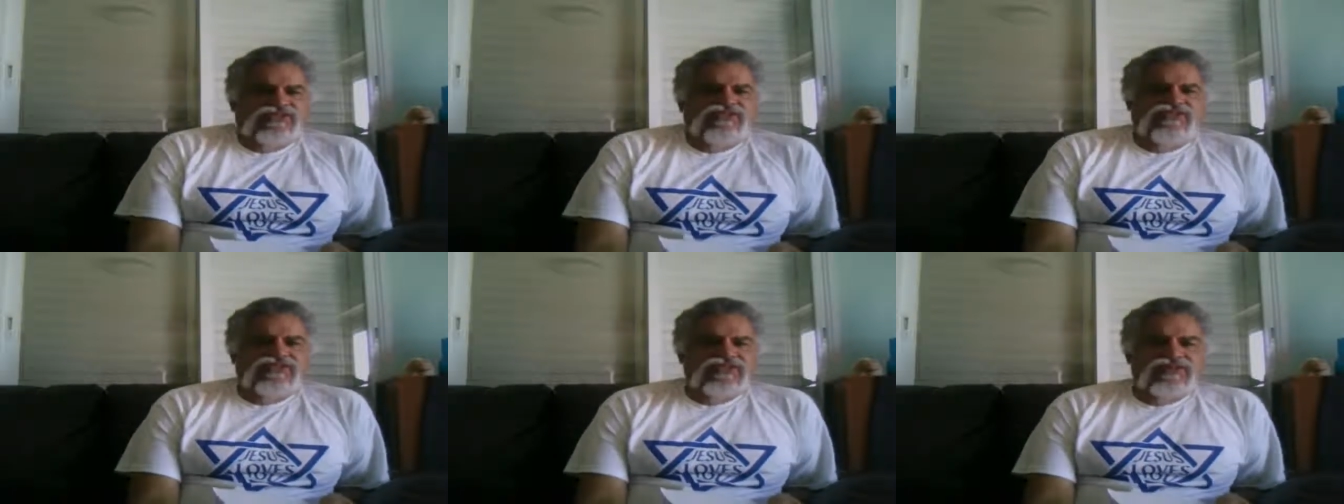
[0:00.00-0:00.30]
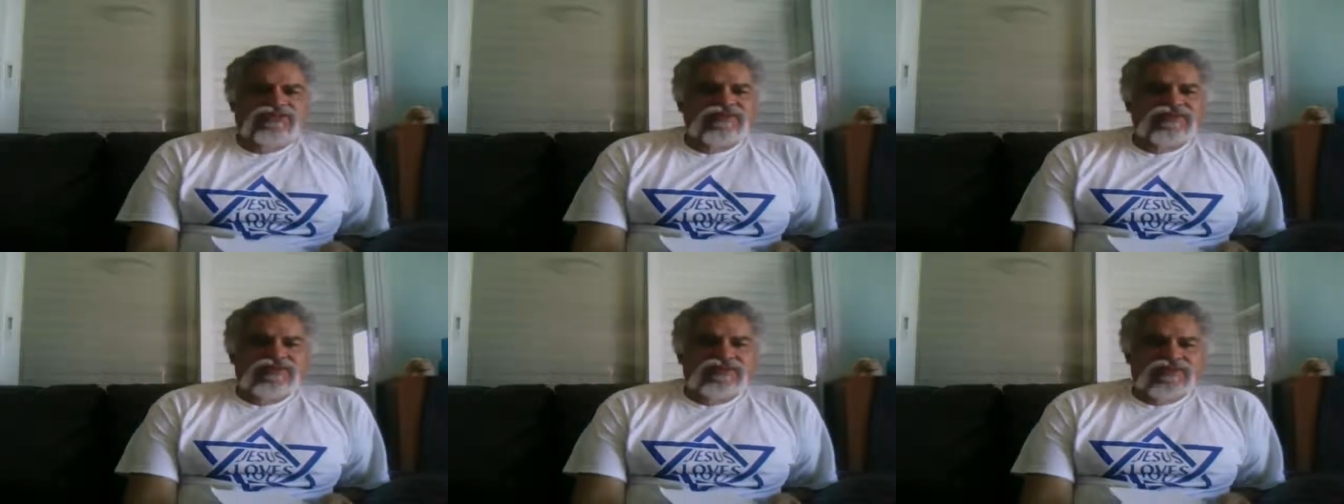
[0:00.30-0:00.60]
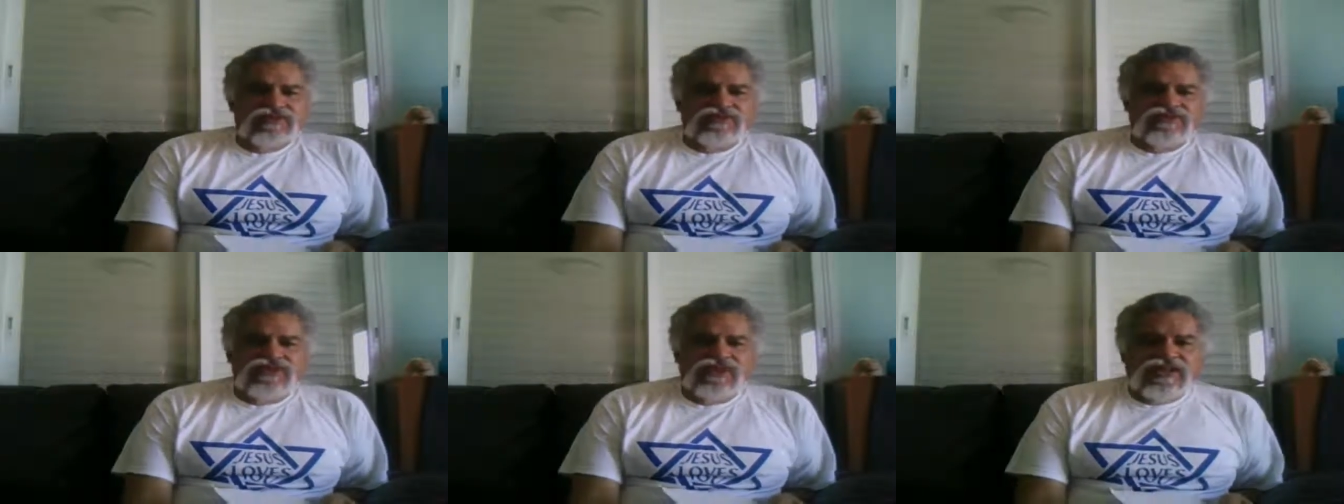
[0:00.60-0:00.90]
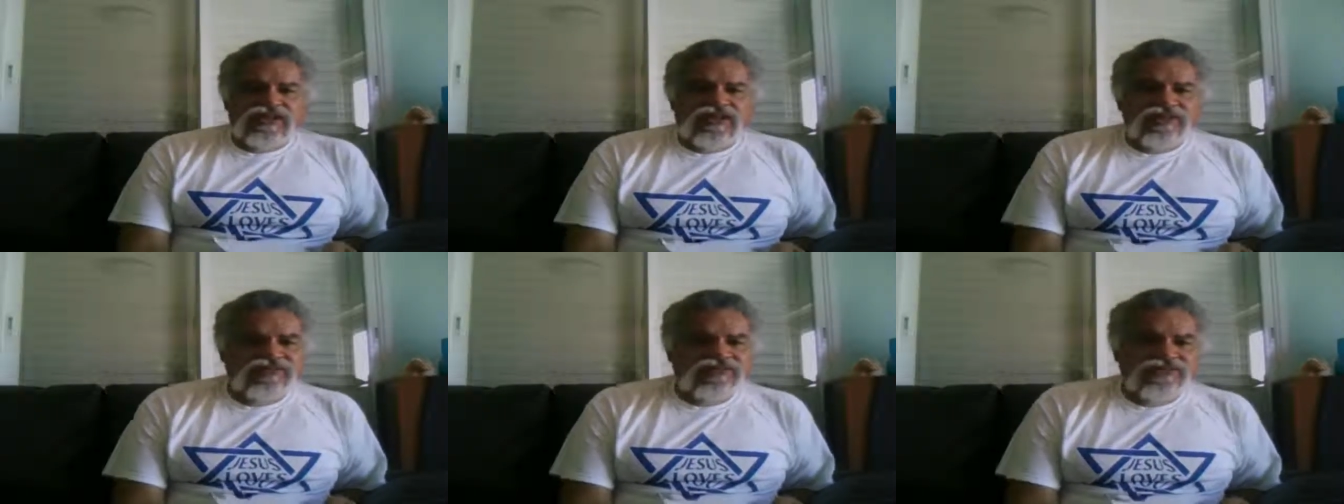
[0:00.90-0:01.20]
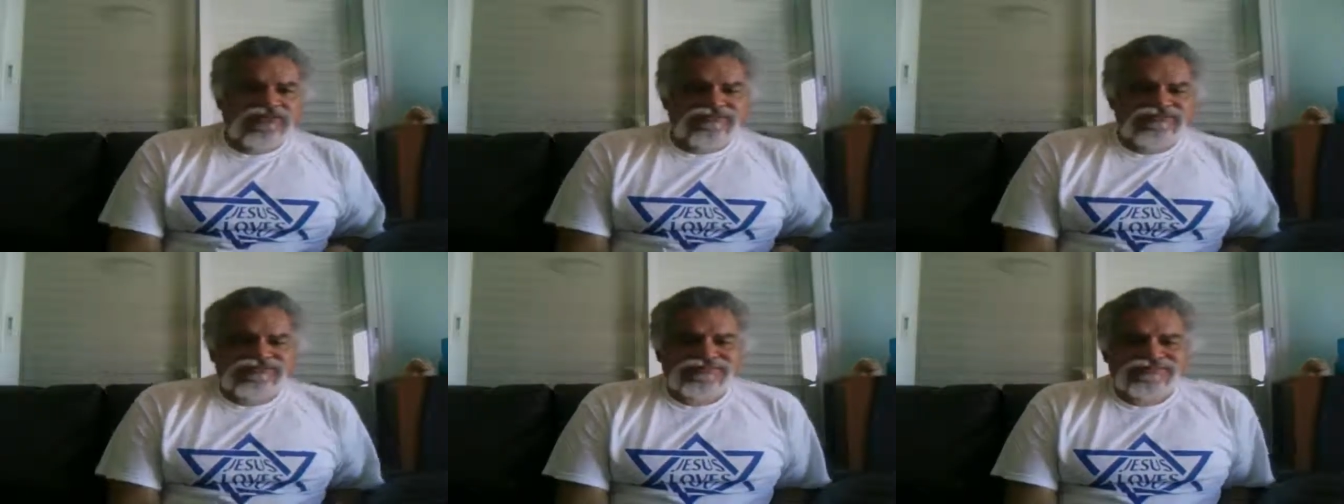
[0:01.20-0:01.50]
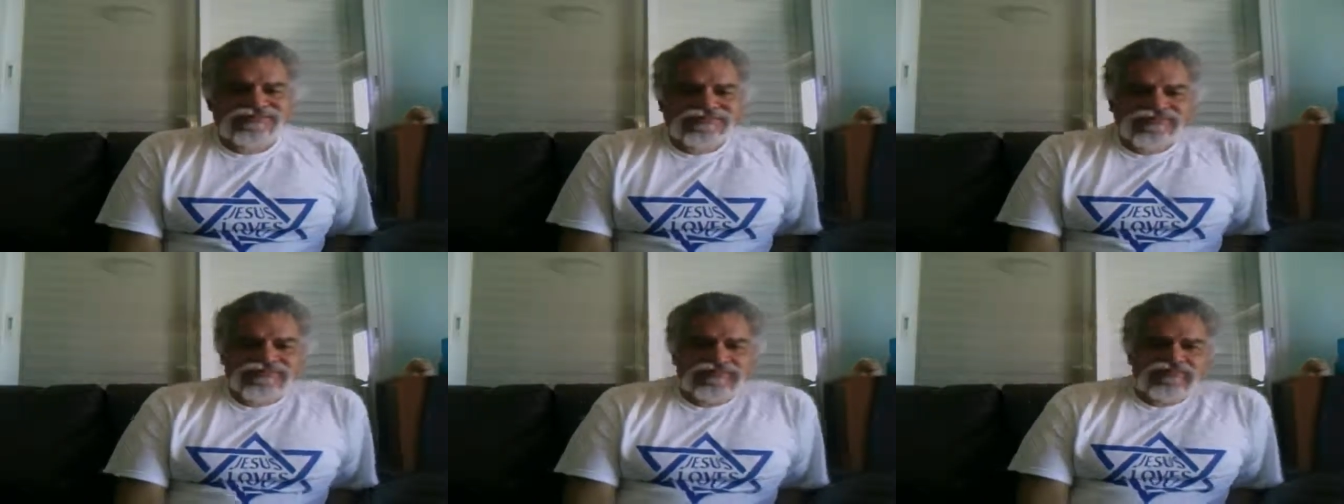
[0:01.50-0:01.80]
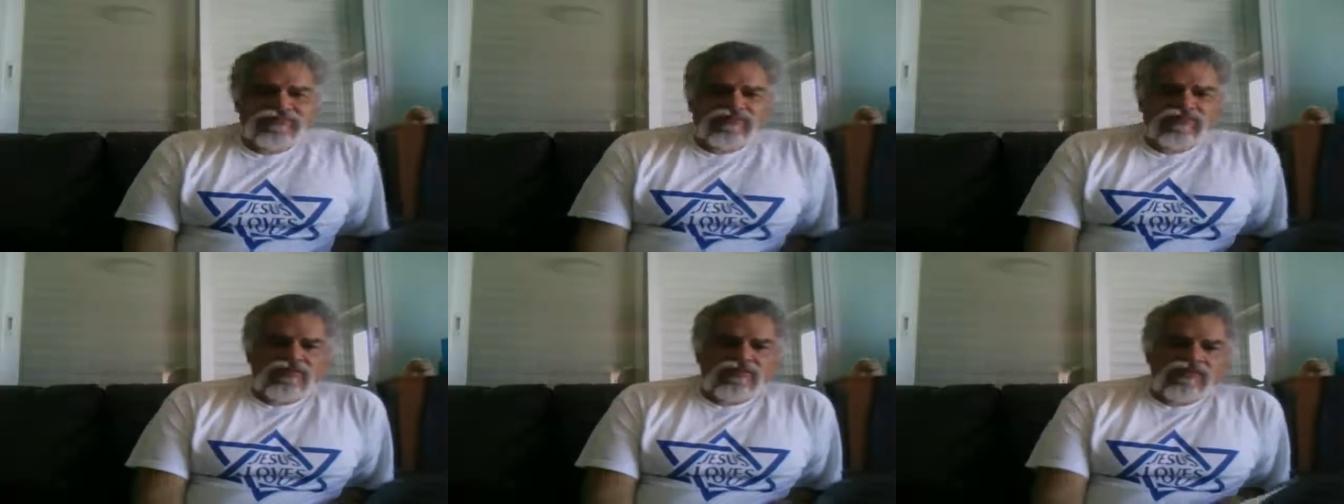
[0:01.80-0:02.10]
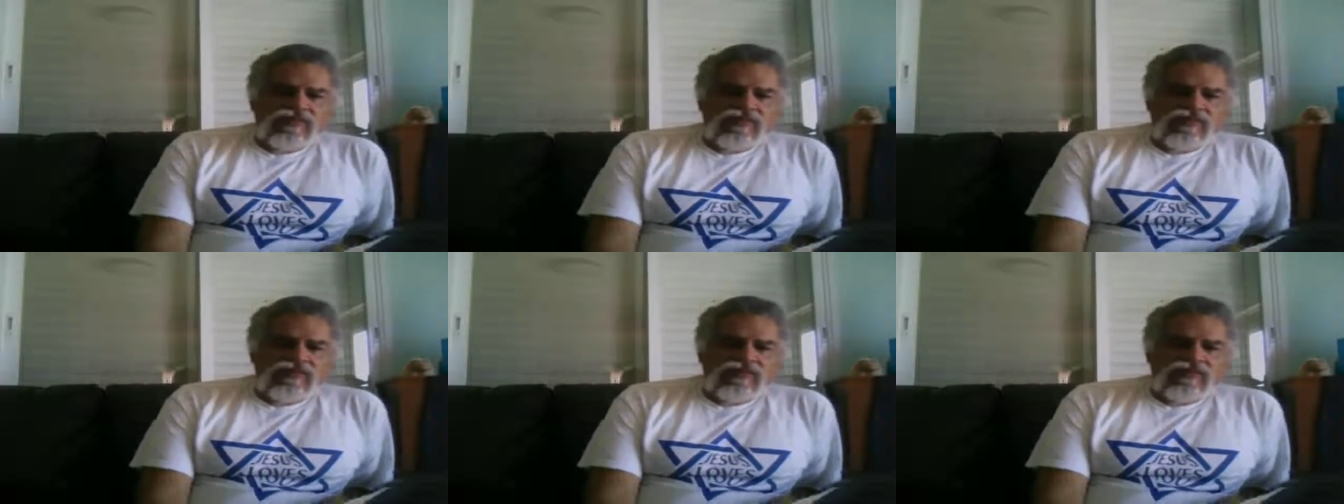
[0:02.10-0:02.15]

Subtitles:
It's just this judge.